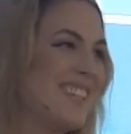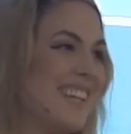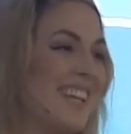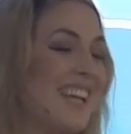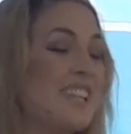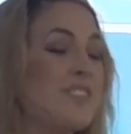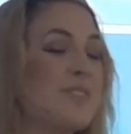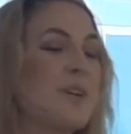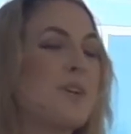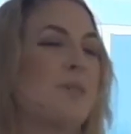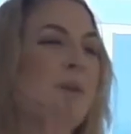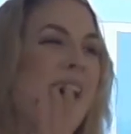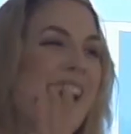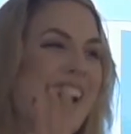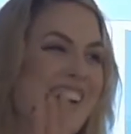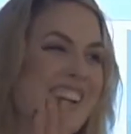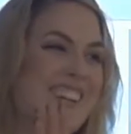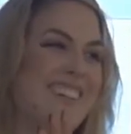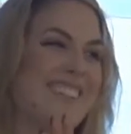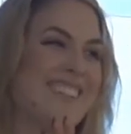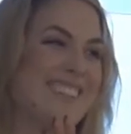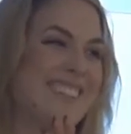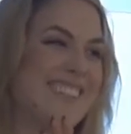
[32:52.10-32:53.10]
it's
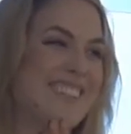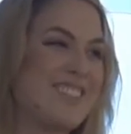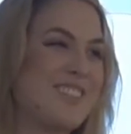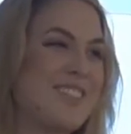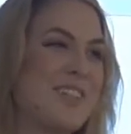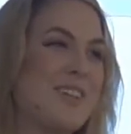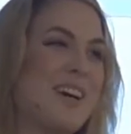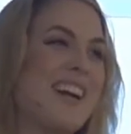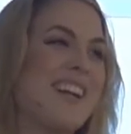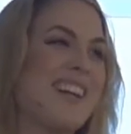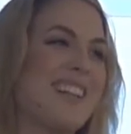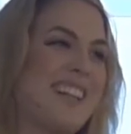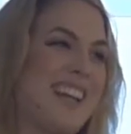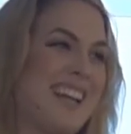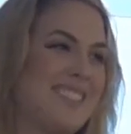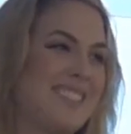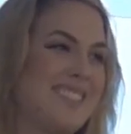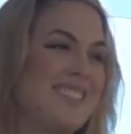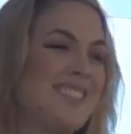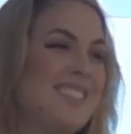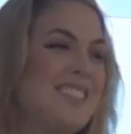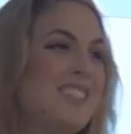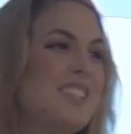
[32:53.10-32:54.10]
required. It's a required
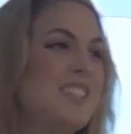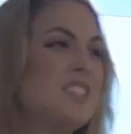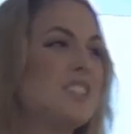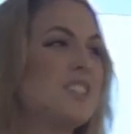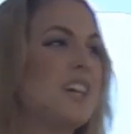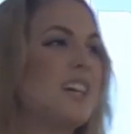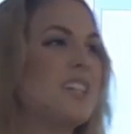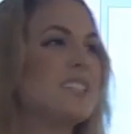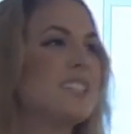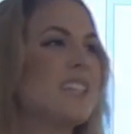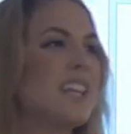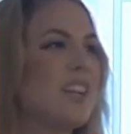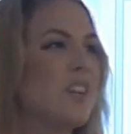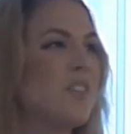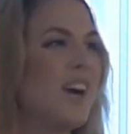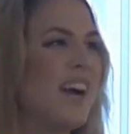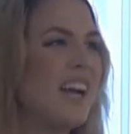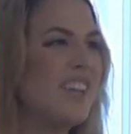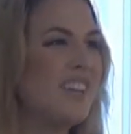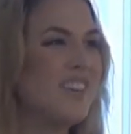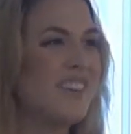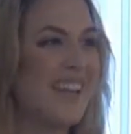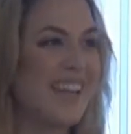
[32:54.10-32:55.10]
class. So I was like,
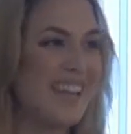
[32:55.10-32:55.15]
why do you